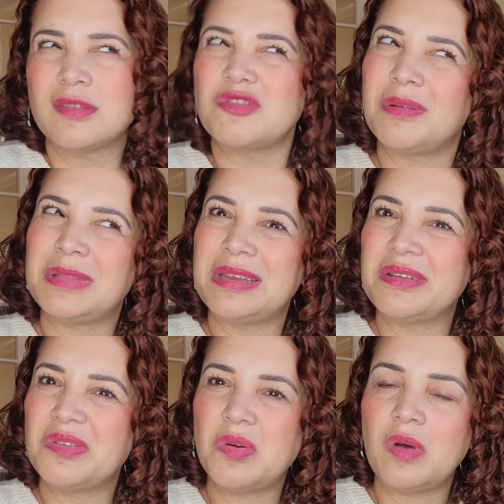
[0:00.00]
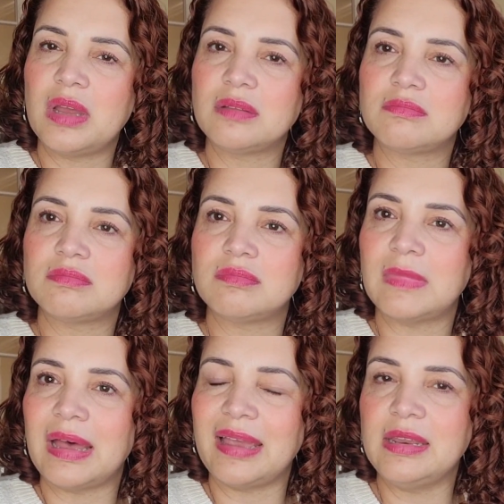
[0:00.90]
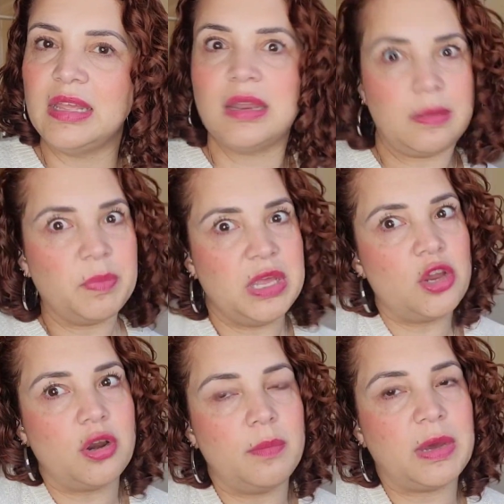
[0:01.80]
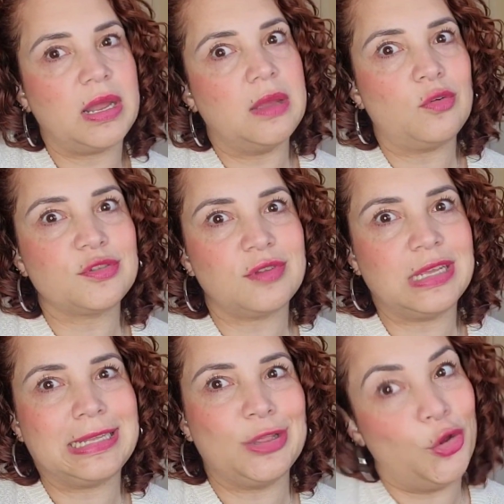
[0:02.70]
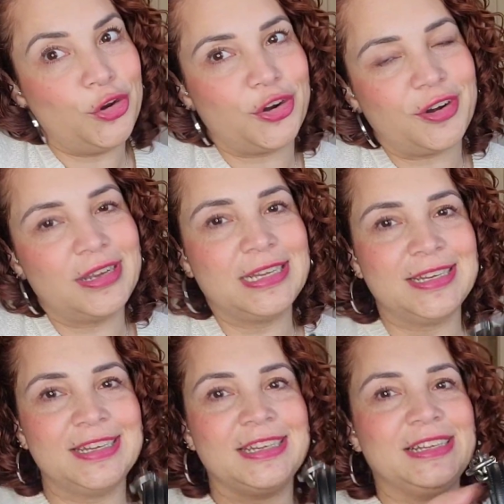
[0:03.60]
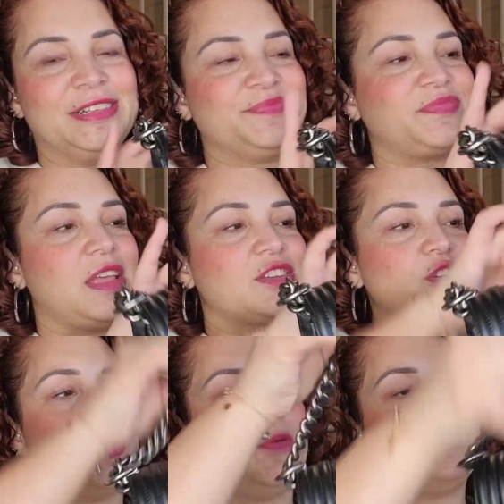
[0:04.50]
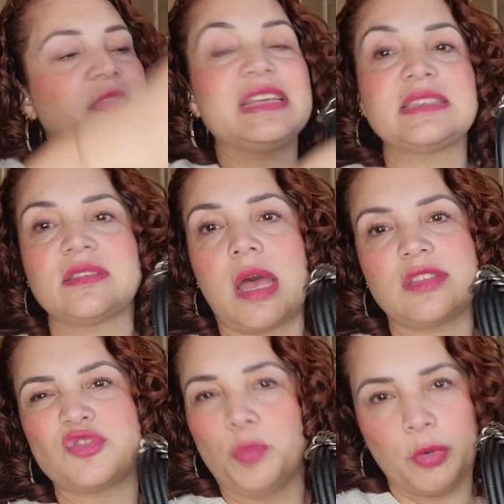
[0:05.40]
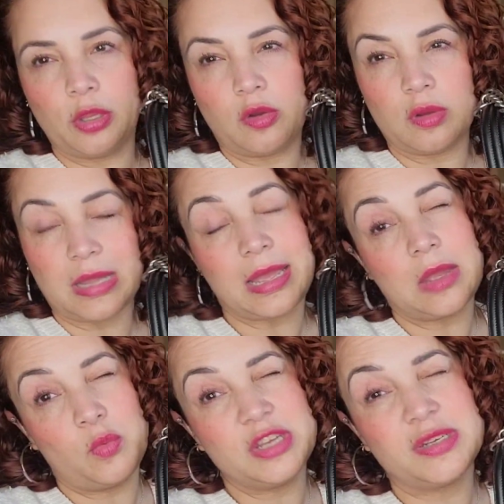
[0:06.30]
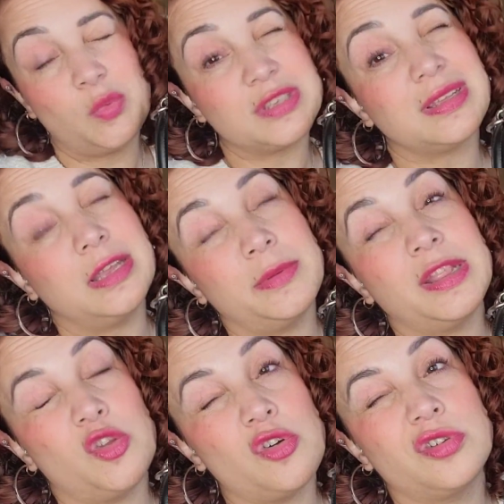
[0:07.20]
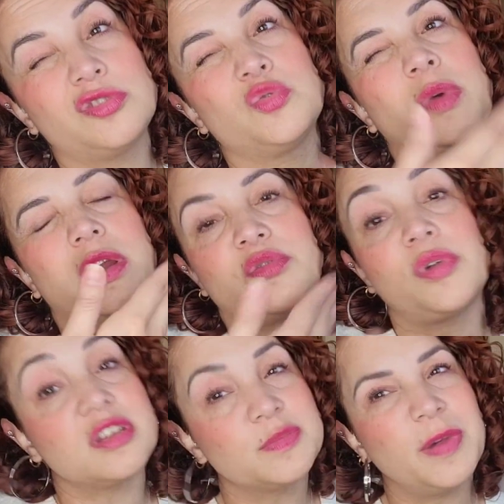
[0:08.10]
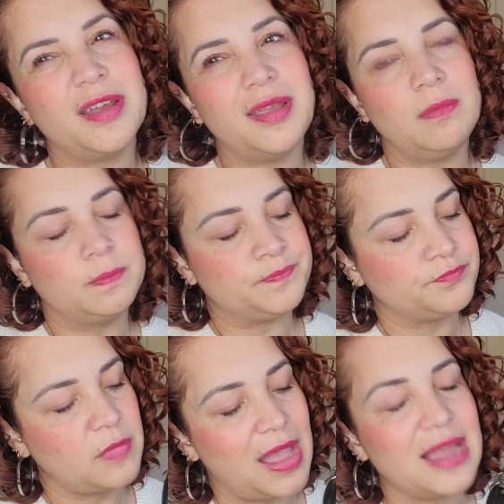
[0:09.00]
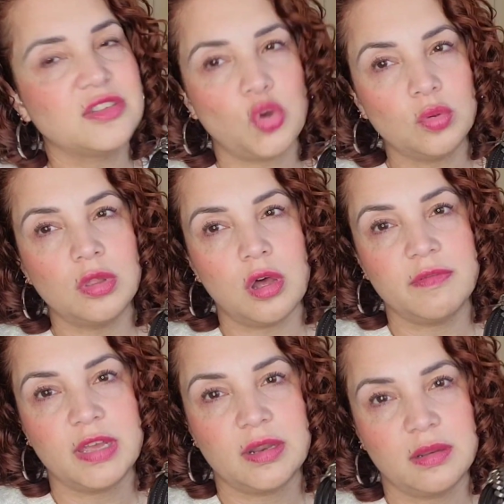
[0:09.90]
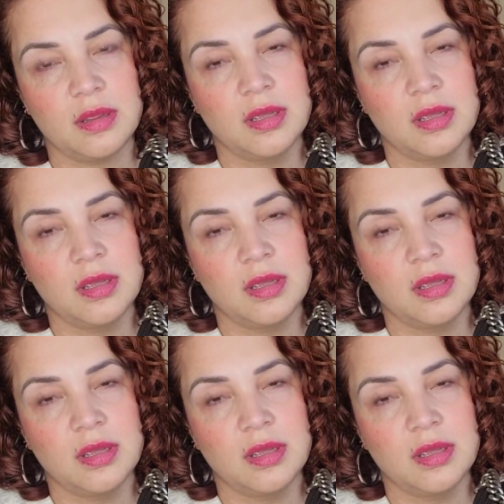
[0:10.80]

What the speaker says: So I'm like, no, I need bigger, but I also need longer. So this is not super long. Like, I wish it was a little bit longer to wear crossbody. I don't love it.